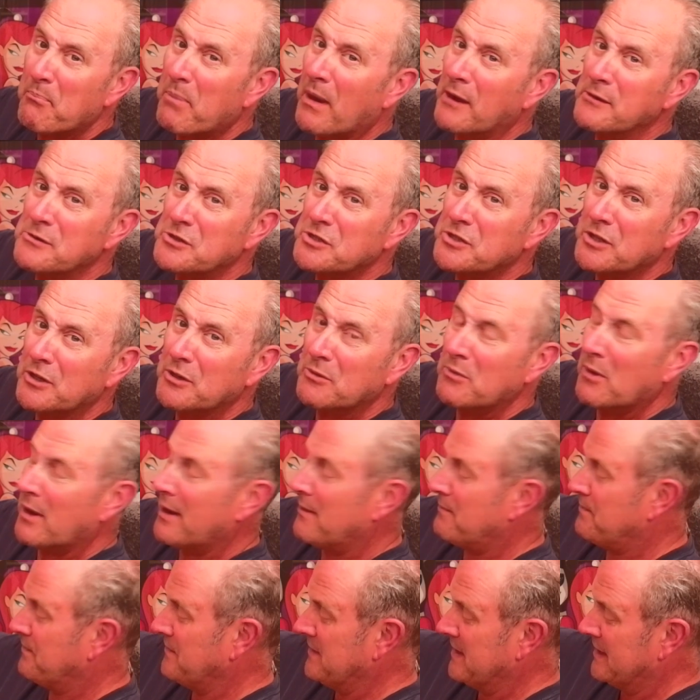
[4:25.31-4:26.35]
poster, or whatever,
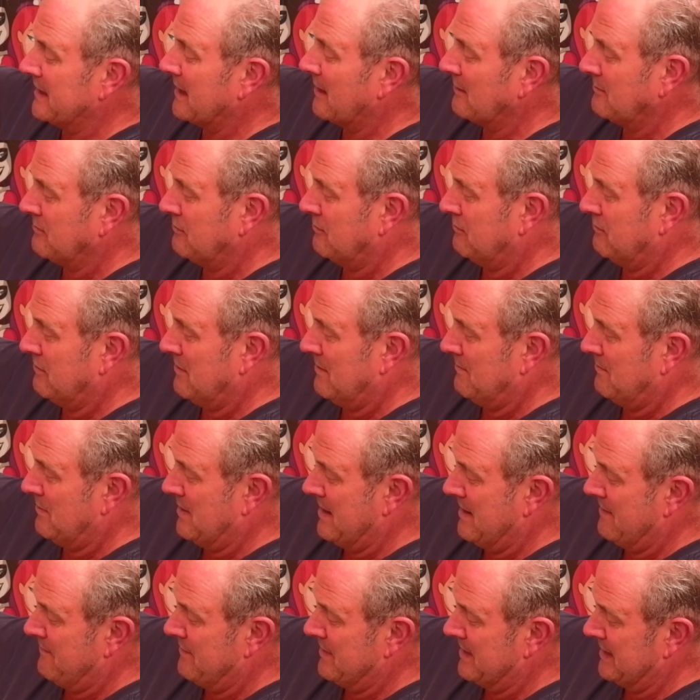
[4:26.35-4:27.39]
you know,
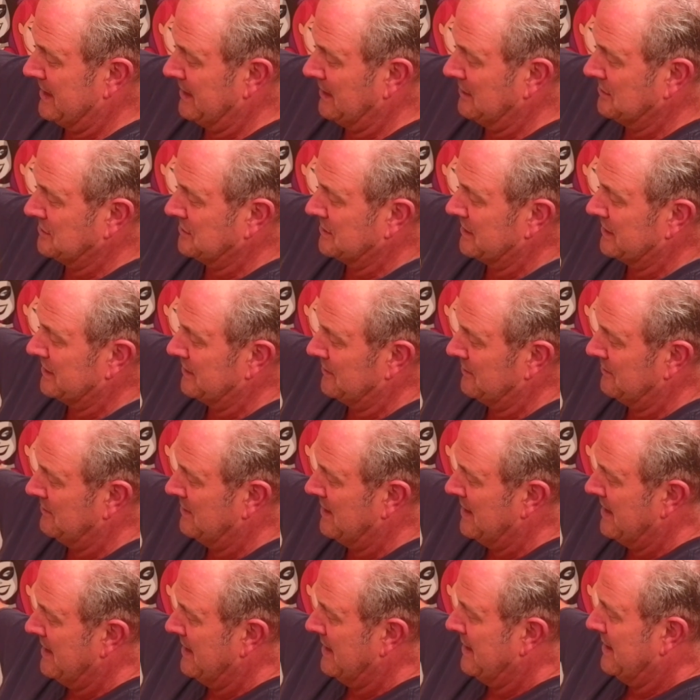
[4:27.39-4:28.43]
whatever they used to do.
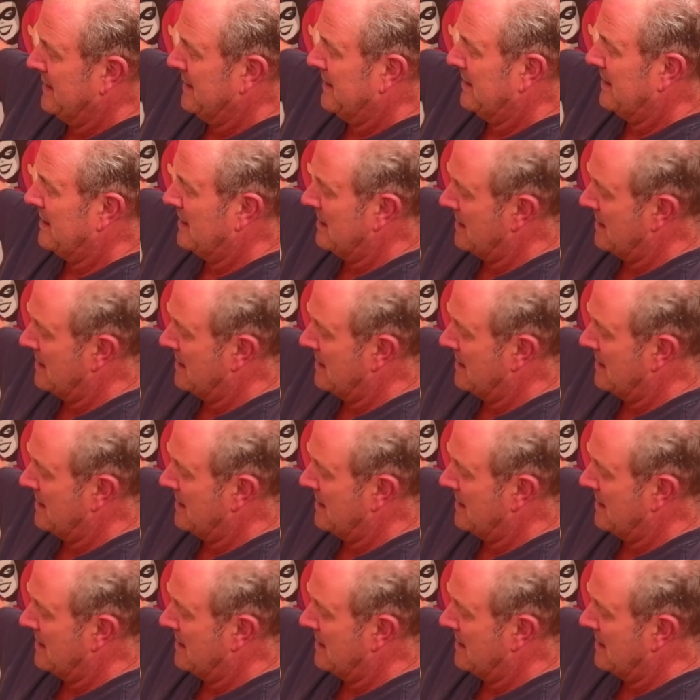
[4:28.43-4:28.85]
And